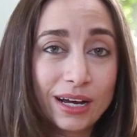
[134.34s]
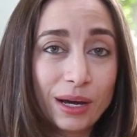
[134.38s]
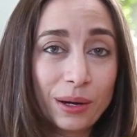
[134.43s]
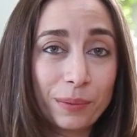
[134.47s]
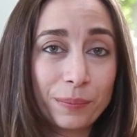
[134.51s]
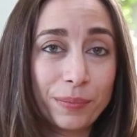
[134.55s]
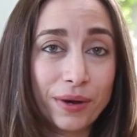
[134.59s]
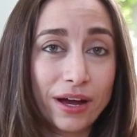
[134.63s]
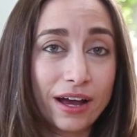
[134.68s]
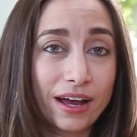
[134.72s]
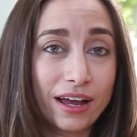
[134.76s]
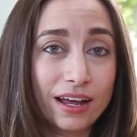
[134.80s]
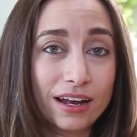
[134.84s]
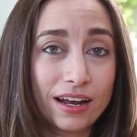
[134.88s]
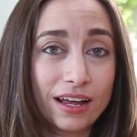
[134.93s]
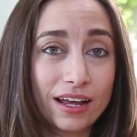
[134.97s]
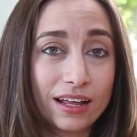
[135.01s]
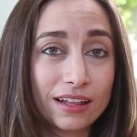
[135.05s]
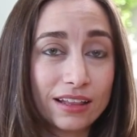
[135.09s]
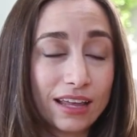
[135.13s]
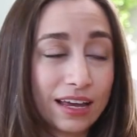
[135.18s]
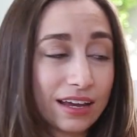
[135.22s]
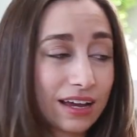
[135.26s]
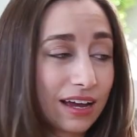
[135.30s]
But
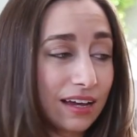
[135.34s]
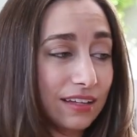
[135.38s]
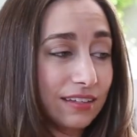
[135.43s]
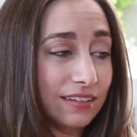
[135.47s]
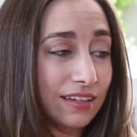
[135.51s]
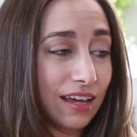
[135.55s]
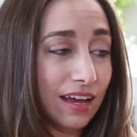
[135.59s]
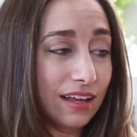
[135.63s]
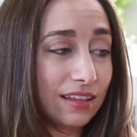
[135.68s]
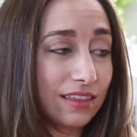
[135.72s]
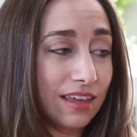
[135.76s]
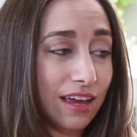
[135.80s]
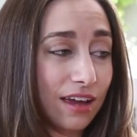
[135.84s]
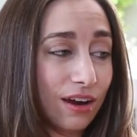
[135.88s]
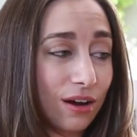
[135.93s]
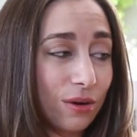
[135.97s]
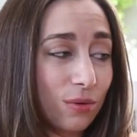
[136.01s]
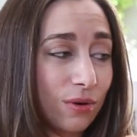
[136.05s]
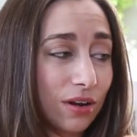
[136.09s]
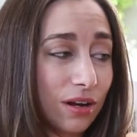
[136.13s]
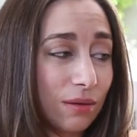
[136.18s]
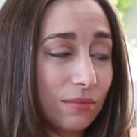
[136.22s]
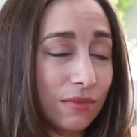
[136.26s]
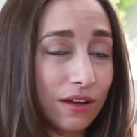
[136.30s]
like I said, they are
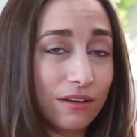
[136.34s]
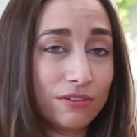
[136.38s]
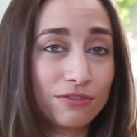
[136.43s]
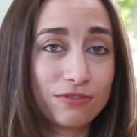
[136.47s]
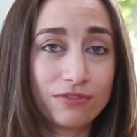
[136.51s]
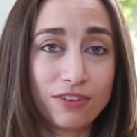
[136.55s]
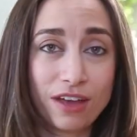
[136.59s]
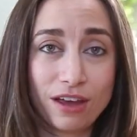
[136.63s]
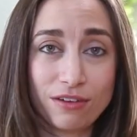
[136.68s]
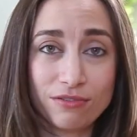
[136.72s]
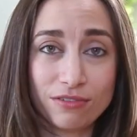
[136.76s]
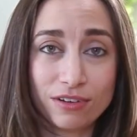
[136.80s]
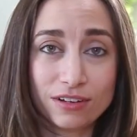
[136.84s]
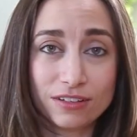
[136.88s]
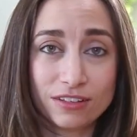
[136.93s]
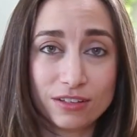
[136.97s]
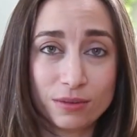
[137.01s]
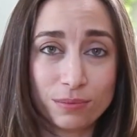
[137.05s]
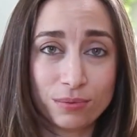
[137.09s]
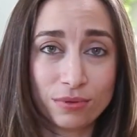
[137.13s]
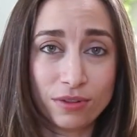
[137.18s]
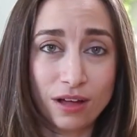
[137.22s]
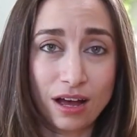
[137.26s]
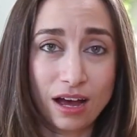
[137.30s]
one of my favorite
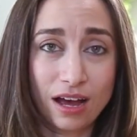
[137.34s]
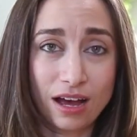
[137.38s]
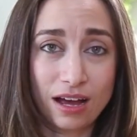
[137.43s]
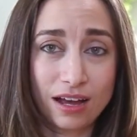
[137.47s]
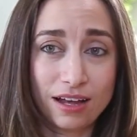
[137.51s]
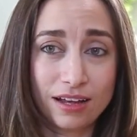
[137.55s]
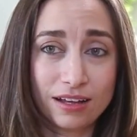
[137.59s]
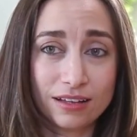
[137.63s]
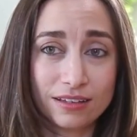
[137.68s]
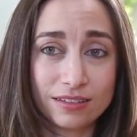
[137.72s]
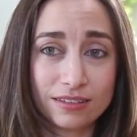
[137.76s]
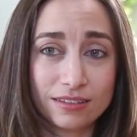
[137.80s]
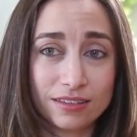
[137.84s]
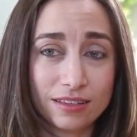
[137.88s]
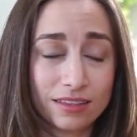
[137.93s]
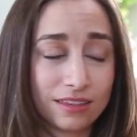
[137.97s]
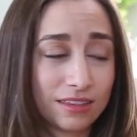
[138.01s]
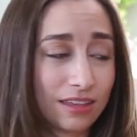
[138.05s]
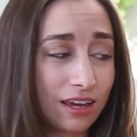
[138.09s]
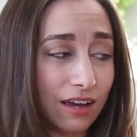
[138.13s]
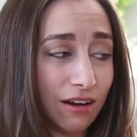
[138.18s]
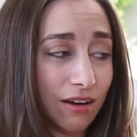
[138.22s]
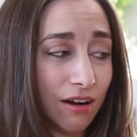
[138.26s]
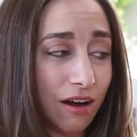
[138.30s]
supplies.
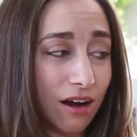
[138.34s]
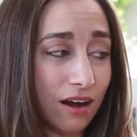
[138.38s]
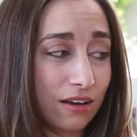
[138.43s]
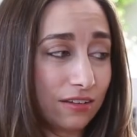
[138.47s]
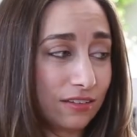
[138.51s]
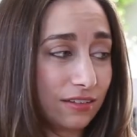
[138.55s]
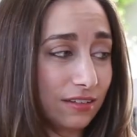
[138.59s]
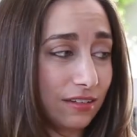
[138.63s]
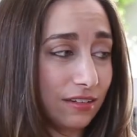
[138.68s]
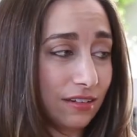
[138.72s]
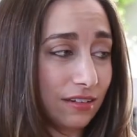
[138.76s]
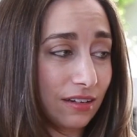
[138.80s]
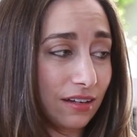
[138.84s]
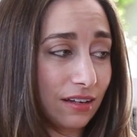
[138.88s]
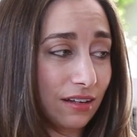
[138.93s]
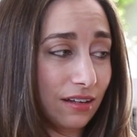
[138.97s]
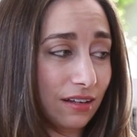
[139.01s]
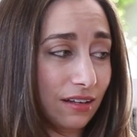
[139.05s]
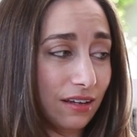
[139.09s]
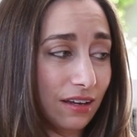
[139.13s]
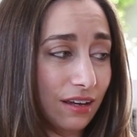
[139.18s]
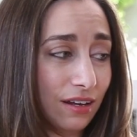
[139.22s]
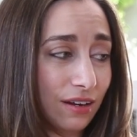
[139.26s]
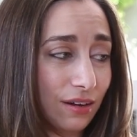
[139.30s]
They cost,
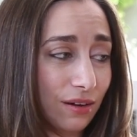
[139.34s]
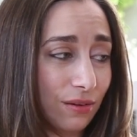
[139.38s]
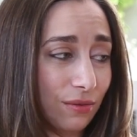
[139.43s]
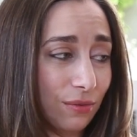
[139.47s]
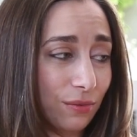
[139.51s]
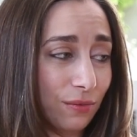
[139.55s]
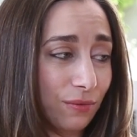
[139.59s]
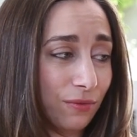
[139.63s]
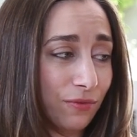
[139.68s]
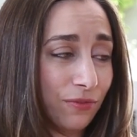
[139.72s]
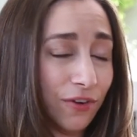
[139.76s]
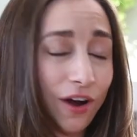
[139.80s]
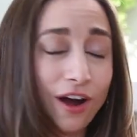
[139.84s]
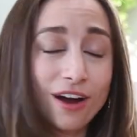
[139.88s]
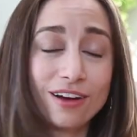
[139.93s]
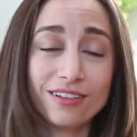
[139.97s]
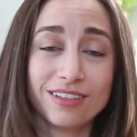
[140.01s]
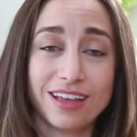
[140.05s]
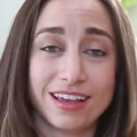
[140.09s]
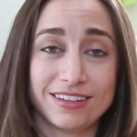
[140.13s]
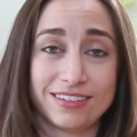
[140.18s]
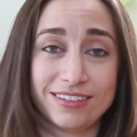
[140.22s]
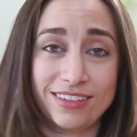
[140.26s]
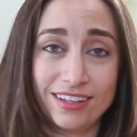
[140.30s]
you know, far
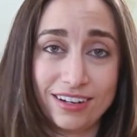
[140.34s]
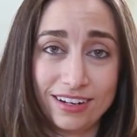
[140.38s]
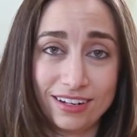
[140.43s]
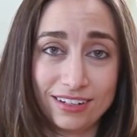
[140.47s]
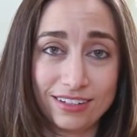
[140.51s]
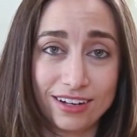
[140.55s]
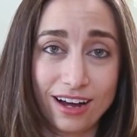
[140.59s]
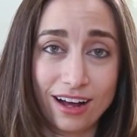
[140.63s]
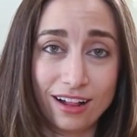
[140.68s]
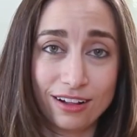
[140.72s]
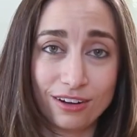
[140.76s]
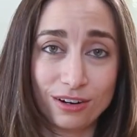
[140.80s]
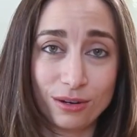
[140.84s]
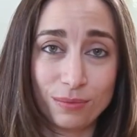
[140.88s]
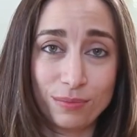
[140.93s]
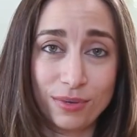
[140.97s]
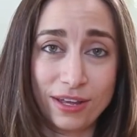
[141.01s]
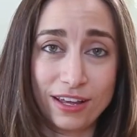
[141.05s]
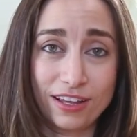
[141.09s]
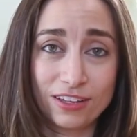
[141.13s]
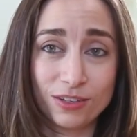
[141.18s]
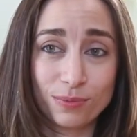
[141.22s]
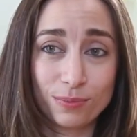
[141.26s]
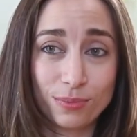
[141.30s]
less than a dollar a
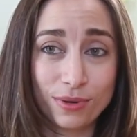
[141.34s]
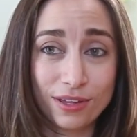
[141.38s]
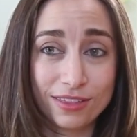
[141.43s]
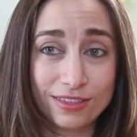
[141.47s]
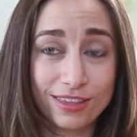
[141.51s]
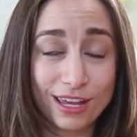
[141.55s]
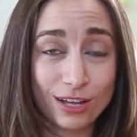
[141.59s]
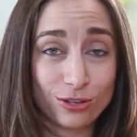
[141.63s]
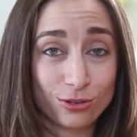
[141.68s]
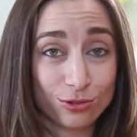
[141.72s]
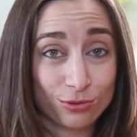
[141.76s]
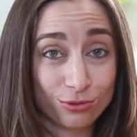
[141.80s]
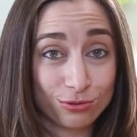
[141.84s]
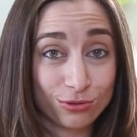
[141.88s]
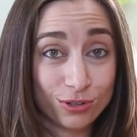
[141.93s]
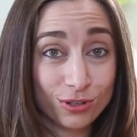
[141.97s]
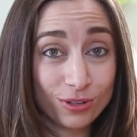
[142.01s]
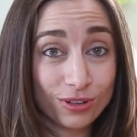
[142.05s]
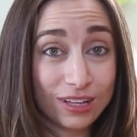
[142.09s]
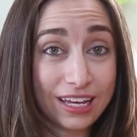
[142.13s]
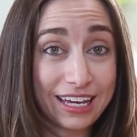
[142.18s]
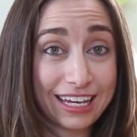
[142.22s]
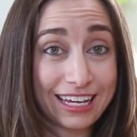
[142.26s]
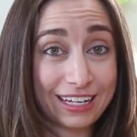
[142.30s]
piece, but they
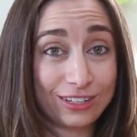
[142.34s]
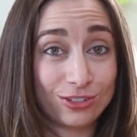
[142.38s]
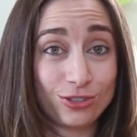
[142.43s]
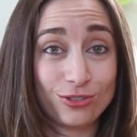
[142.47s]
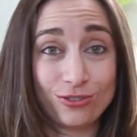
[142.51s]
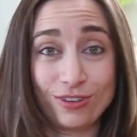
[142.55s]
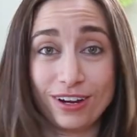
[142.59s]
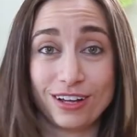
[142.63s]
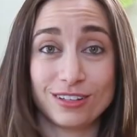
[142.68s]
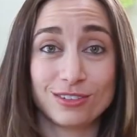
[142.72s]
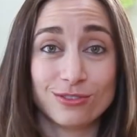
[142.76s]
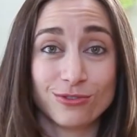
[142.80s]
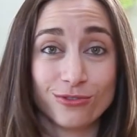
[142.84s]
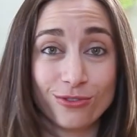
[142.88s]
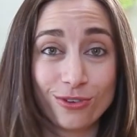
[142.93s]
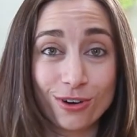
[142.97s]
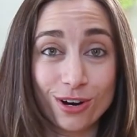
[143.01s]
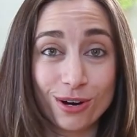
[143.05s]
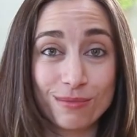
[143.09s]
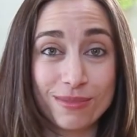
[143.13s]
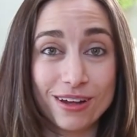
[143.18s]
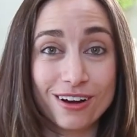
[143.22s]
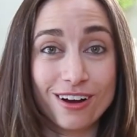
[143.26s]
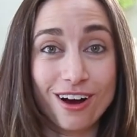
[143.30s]
truly can
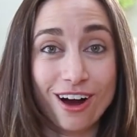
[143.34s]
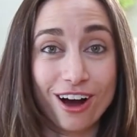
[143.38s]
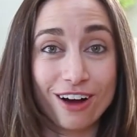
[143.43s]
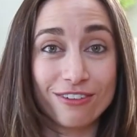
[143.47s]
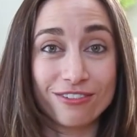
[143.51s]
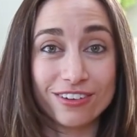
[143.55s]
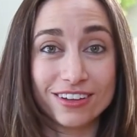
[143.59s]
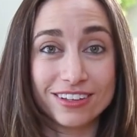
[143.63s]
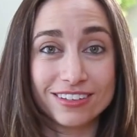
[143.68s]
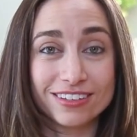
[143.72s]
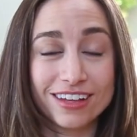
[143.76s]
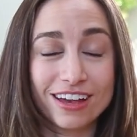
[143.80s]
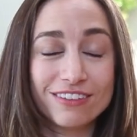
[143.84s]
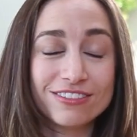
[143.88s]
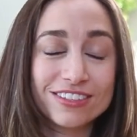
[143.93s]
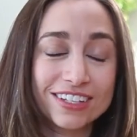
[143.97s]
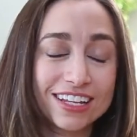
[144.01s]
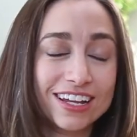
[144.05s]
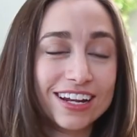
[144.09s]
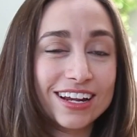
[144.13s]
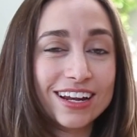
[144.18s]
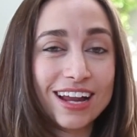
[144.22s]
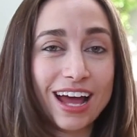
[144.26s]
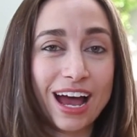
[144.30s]
transform an office. I've
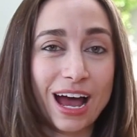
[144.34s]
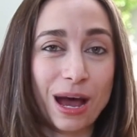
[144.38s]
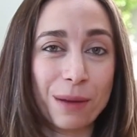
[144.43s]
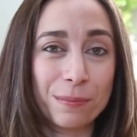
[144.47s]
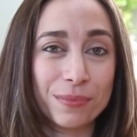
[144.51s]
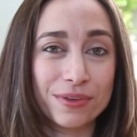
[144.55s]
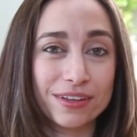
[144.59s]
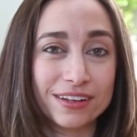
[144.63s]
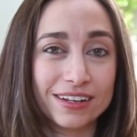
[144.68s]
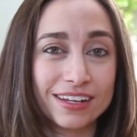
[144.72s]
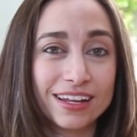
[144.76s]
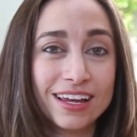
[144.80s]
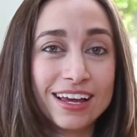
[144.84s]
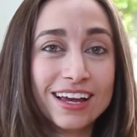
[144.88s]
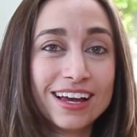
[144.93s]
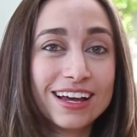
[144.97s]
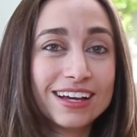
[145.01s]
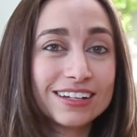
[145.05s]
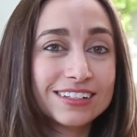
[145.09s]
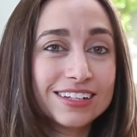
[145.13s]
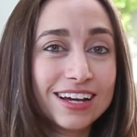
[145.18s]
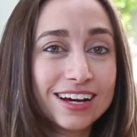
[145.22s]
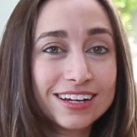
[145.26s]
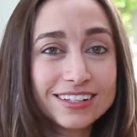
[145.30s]
seen it happen
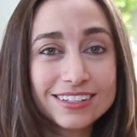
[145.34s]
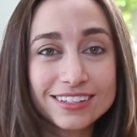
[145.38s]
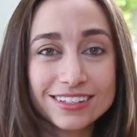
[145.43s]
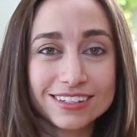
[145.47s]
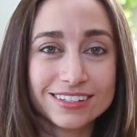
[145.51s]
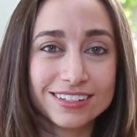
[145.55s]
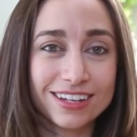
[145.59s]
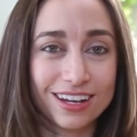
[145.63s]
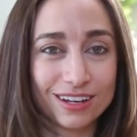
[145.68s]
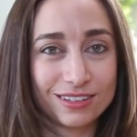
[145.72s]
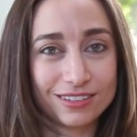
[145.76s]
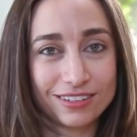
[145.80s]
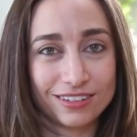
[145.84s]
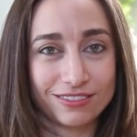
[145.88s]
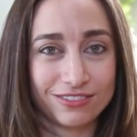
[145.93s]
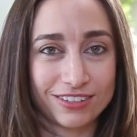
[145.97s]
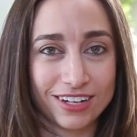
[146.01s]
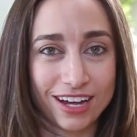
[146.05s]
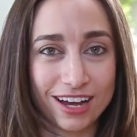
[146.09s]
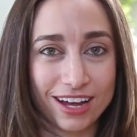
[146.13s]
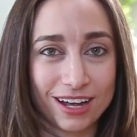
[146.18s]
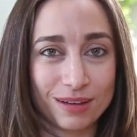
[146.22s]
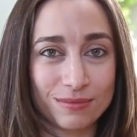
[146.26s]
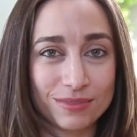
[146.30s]
tons and tons of
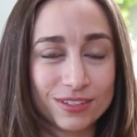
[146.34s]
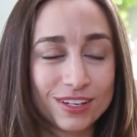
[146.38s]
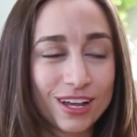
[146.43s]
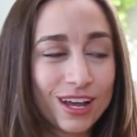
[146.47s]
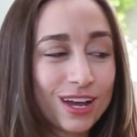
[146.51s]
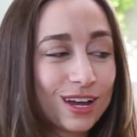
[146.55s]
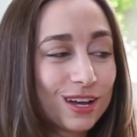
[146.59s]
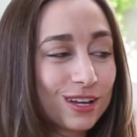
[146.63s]
times.